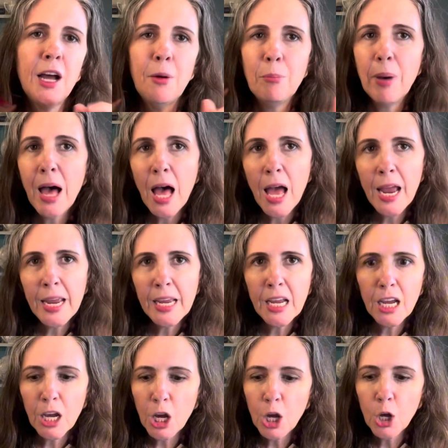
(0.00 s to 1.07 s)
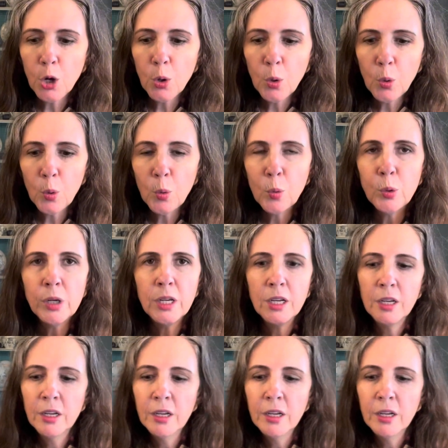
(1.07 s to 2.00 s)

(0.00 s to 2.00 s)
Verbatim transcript: a pine cone.